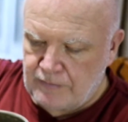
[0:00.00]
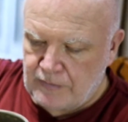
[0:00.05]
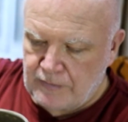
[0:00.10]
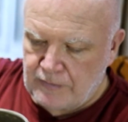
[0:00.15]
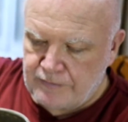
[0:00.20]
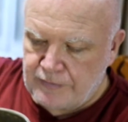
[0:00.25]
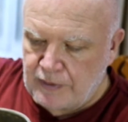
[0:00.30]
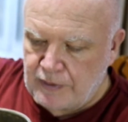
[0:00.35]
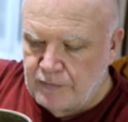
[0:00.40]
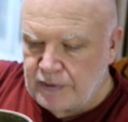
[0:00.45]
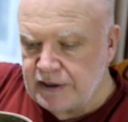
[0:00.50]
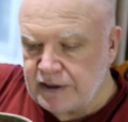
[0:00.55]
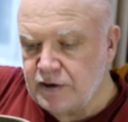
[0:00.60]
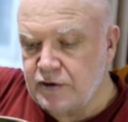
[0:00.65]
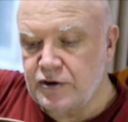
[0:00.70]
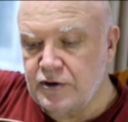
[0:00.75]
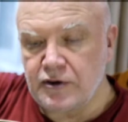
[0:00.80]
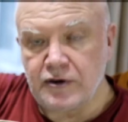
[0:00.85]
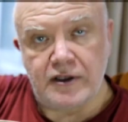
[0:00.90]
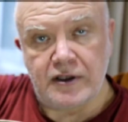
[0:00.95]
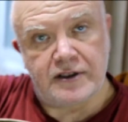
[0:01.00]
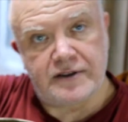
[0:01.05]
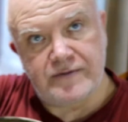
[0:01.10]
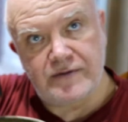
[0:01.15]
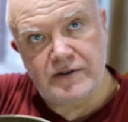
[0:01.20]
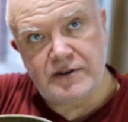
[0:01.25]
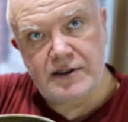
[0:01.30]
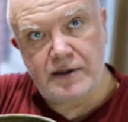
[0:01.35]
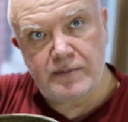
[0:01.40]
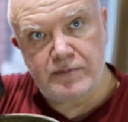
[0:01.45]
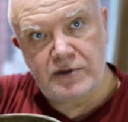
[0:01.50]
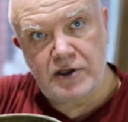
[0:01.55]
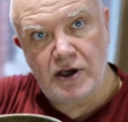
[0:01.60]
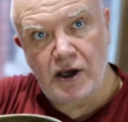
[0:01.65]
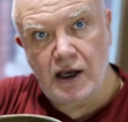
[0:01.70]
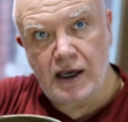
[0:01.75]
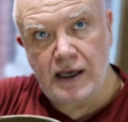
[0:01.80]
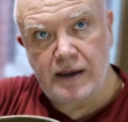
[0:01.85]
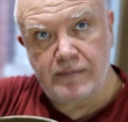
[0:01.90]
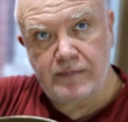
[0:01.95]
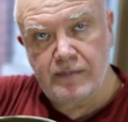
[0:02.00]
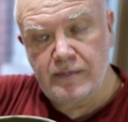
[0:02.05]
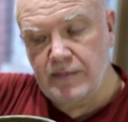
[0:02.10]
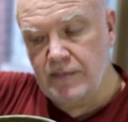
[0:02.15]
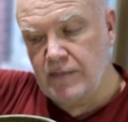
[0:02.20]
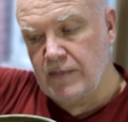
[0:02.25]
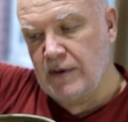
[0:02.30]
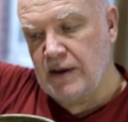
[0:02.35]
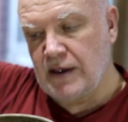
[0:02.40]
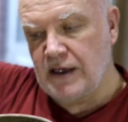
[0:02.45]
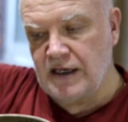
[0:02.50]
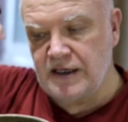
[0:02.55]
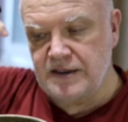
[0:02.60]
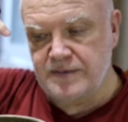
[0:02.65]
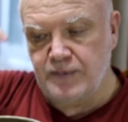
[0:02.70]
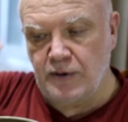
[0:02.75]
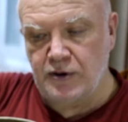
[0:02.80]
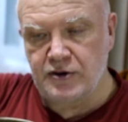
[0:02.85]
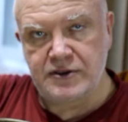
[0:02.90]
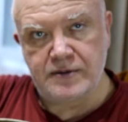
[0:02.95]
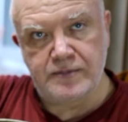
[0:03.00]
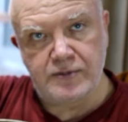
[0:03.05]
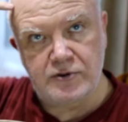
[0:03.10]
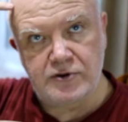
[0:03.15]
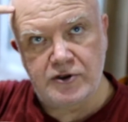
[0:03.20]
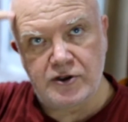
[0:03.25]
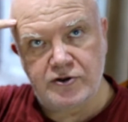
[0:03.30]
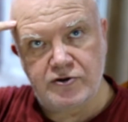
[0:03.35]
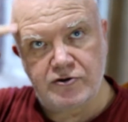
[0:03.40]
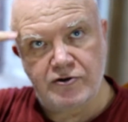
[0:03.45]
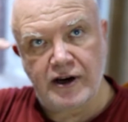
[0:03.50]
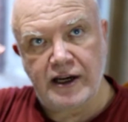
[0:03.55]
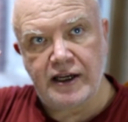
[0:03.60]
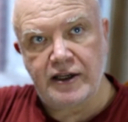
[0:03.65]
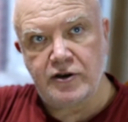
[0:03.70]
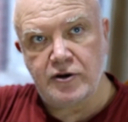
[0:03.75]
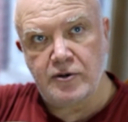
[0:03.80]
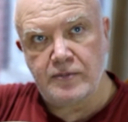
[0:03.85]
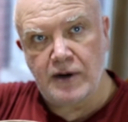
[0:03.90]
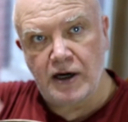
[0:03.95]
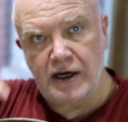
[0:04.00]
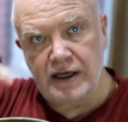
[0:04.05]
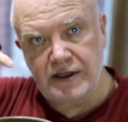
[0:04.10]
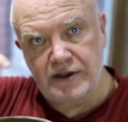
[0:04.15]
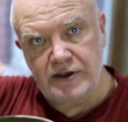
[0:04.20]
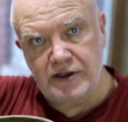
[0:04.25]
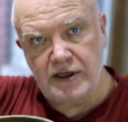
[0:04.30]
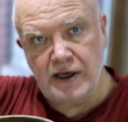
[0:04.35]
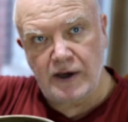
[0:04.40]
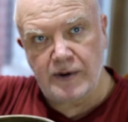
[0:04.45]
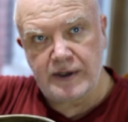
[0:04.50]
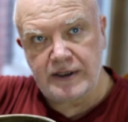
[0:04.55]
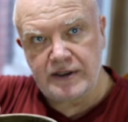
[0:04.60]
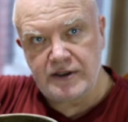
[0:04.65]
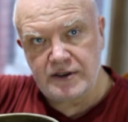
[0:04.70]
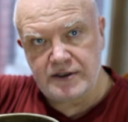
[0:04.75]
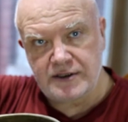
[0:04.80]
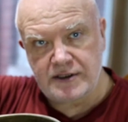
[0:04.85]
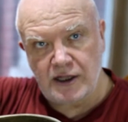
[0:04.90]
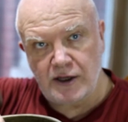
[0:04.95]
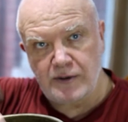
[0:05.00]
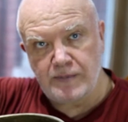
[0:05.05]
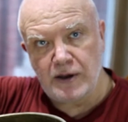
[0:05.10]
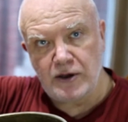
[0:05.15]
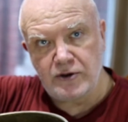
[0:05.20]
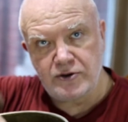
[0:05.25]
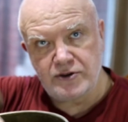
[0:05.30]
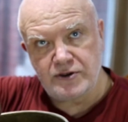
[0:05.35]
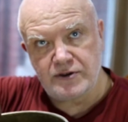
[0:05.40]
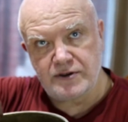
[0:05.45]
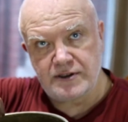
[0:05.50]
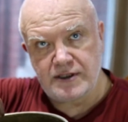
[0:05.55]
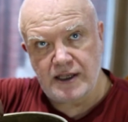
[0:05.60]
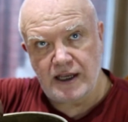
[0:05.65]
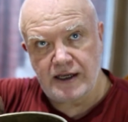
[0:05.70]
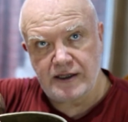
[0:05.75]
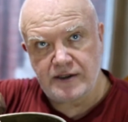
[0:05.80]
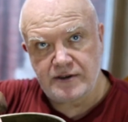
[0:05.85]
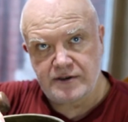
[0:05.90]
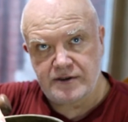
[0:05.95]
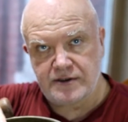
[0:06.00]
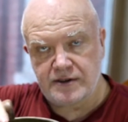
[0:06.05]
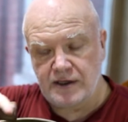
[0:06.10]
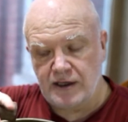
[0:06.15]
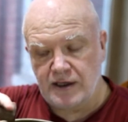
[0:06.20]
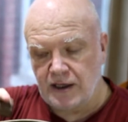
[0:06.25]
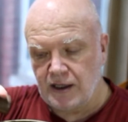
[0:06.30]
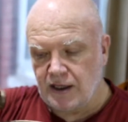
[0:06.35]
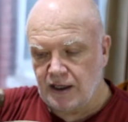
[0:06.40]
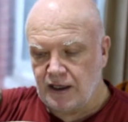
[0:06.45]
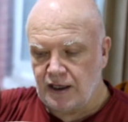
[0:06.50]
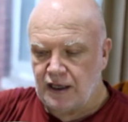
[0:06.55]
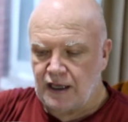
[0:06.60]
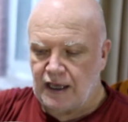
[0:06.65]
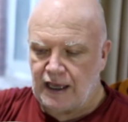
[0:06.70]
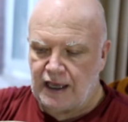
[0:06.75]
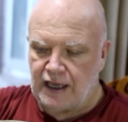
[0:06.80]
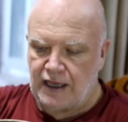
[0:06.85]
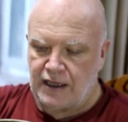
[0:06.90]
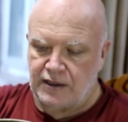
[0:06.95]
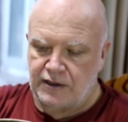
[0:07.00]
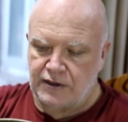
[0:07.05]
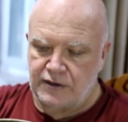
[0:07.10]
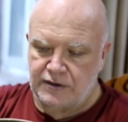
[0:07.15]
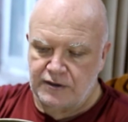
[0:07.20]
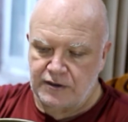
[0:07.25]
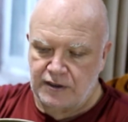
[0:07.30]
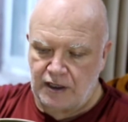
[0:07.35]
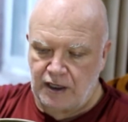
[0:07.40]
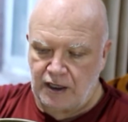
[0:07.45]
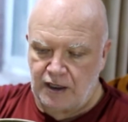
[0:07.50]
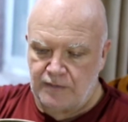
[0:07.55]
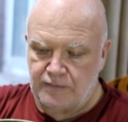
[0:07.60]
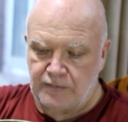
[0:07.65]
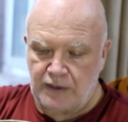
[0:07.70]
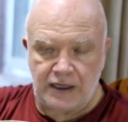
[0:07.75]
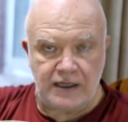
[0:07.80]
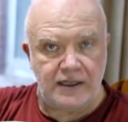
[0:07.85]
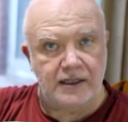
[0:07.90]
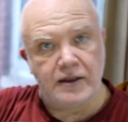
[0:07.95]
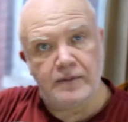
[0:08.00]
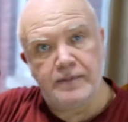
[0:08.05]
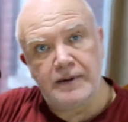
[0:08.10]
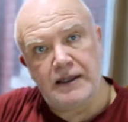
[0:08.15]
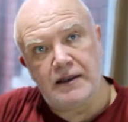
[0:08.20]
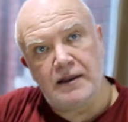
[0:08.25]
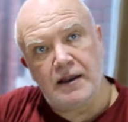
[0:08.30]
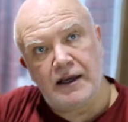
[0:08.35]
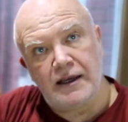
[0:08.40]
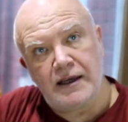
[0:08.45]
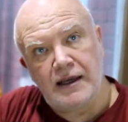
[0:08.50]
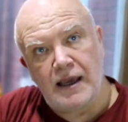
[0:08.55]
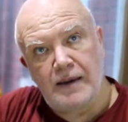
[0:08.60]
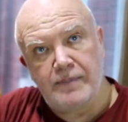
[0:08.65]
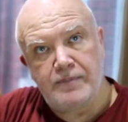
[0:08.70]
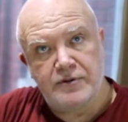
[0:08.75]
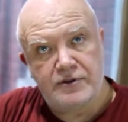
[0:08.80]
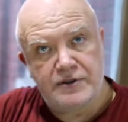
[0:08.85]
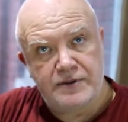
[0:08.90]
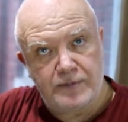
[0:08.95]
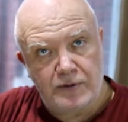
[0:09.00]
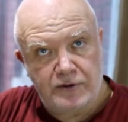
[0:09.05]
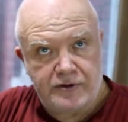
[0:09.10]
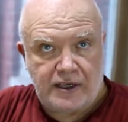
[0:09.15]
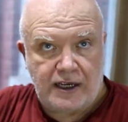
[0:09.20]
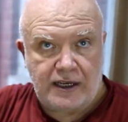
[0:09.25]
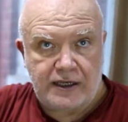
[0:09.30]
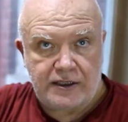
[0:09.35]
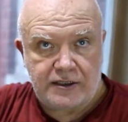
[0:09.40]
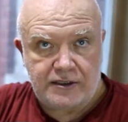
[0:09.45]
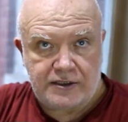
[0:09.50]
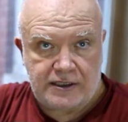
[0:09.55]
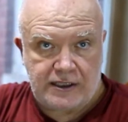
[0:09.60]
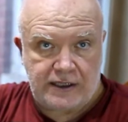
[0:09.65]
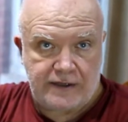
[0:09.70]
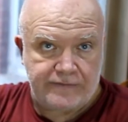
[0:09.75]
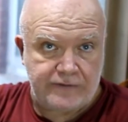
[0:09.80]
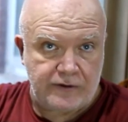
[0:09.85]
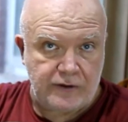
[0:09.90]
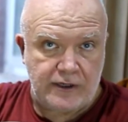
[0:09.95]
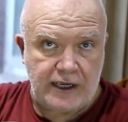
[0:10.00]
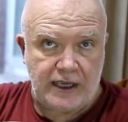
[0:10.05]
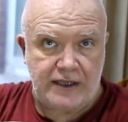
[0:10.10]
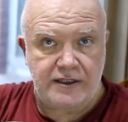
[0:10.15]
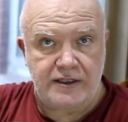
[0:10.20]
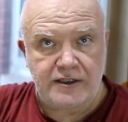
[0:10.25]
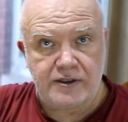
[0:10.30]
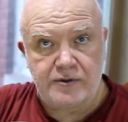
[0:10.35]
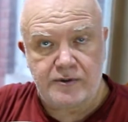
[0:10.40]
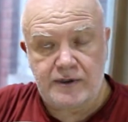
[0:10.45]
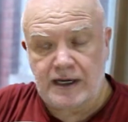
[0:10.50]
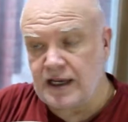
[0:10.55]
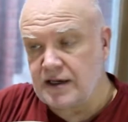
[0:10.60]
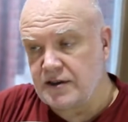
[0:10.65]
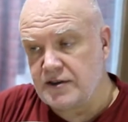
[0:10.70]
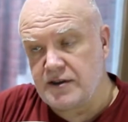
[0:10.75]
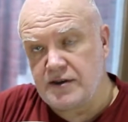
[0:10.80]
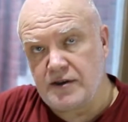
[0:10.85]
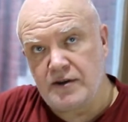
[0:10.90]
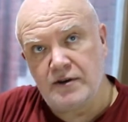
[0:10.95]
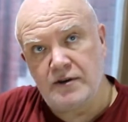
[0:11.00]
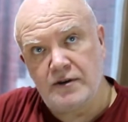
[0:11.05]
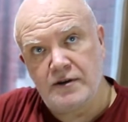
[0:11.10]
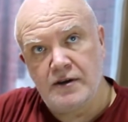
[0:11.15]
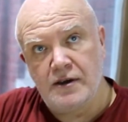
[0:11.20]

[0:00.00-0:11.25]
But when you do this for some time, it's possible to train your mind to go into slow motion states, and a little bit like happens spontaneously if you get into an accident.